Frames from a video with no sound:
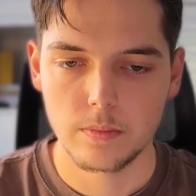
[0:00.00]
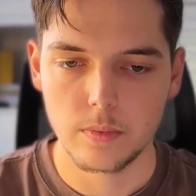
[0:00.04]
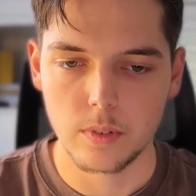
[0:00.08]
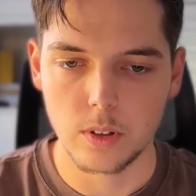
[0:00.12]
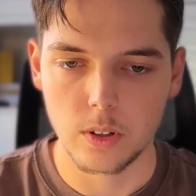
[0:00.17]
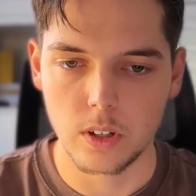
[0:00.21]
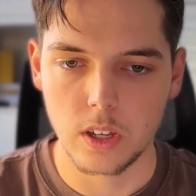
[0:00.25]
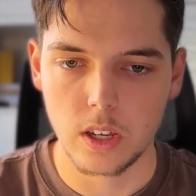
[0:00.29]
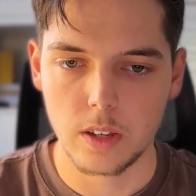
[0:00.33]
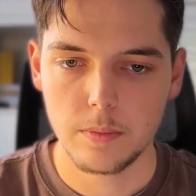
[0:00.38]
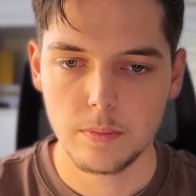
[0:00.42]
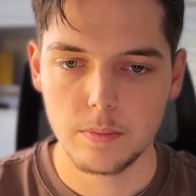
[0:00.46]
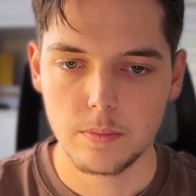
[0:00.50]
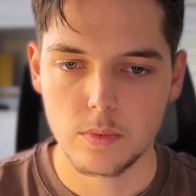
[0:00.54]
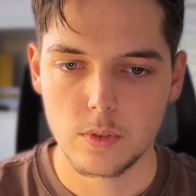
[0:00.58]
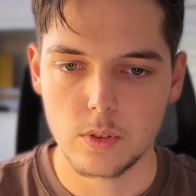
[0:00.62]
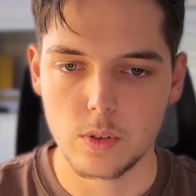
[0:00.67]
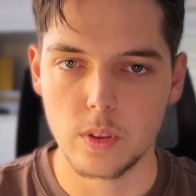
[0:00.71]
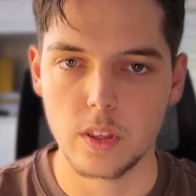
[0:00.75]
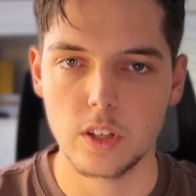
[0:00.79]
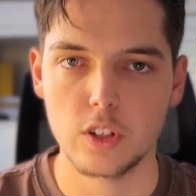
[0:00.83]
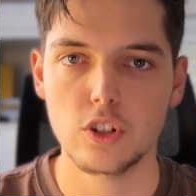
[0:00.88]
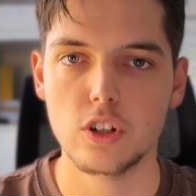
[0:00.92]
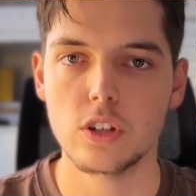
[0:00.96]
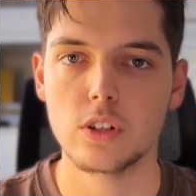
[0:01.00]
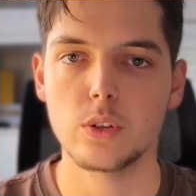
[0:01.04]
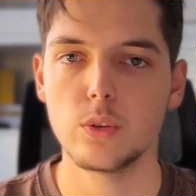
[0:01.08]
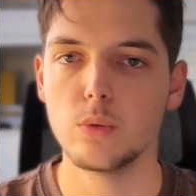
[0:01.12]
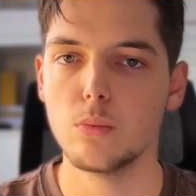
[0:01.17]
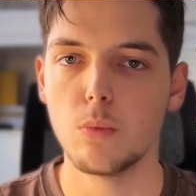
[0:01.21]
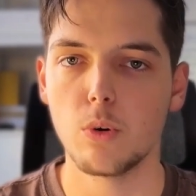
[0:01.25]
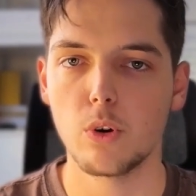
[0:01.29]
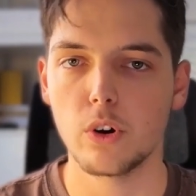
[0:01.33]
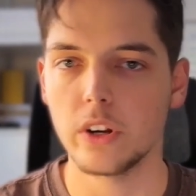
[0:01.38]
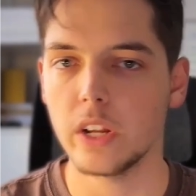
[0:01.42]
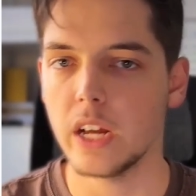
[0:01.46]
Okay. So they just do
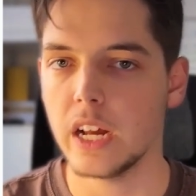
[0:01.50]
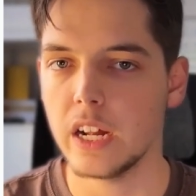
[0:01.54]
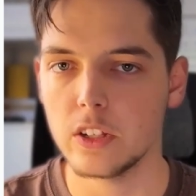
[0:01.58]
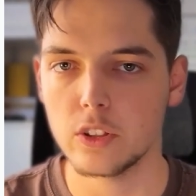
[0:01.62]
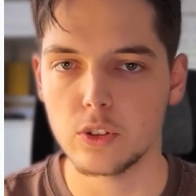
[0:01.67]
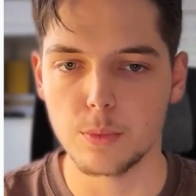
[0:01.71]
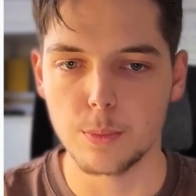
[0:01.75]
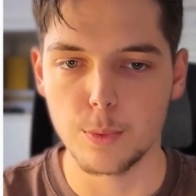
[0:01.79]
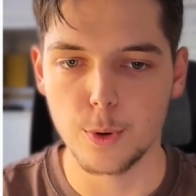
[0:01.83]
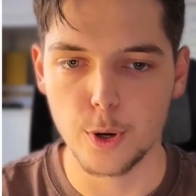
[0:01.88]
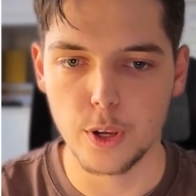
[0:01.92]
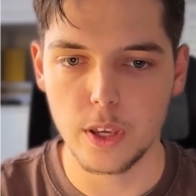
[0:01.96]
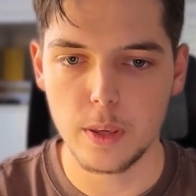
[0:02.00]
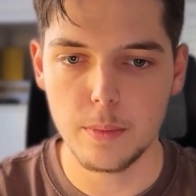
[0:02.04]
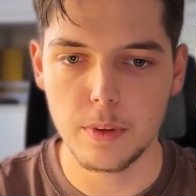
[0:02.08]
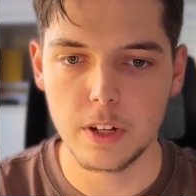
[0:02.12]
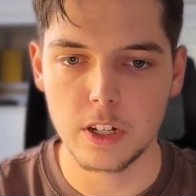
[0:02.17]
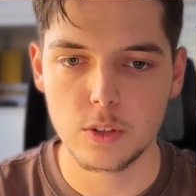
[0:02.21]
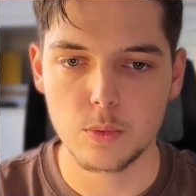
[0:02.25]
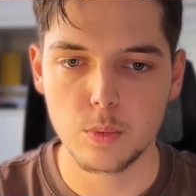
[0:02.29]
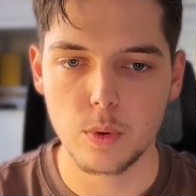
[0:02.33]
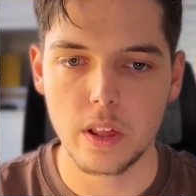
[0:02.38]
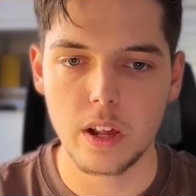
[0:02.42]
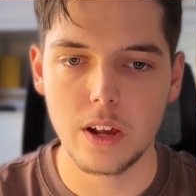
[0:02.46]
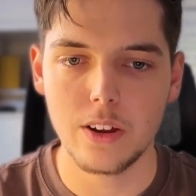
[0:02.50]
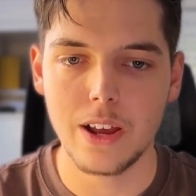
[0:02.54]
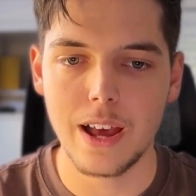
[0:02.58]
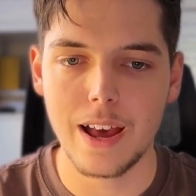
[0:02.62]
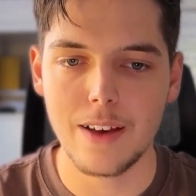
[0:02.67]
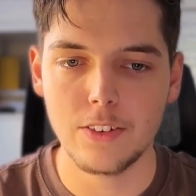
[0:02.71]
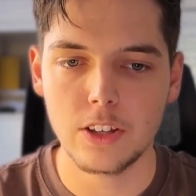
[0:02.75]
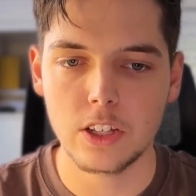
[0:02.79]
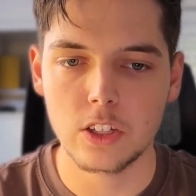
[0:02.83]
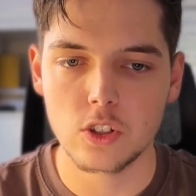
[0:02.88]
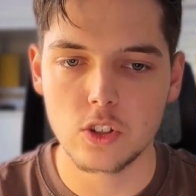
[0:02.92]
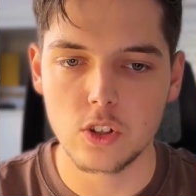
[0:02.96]
more dials or more emails without
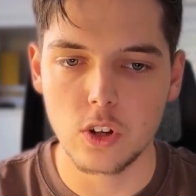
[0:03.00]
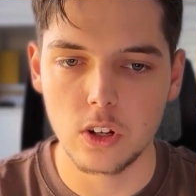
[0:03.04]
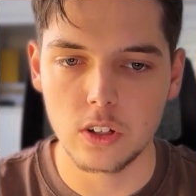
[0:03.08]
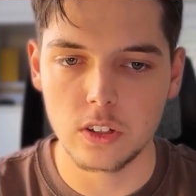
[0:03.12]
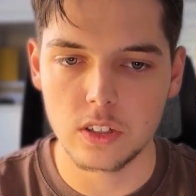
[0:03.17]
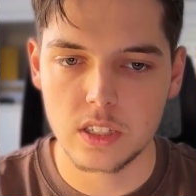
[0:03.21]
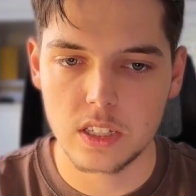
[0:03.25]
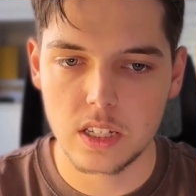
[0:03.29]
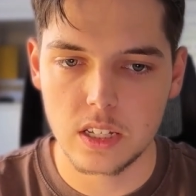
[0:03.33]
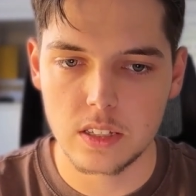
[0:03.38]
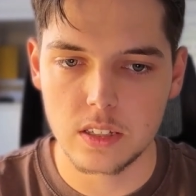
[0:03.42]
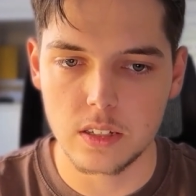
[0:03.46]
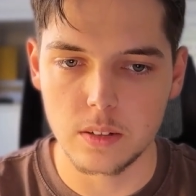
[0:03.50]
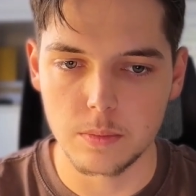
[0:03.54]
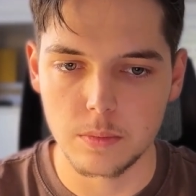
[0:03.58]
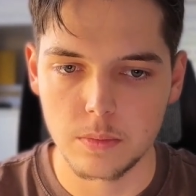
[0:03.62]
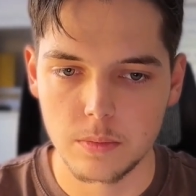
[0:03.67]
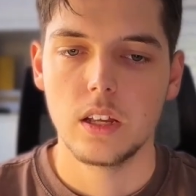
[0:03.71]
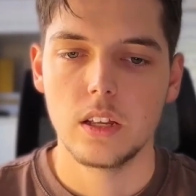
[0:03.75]
having a solid system.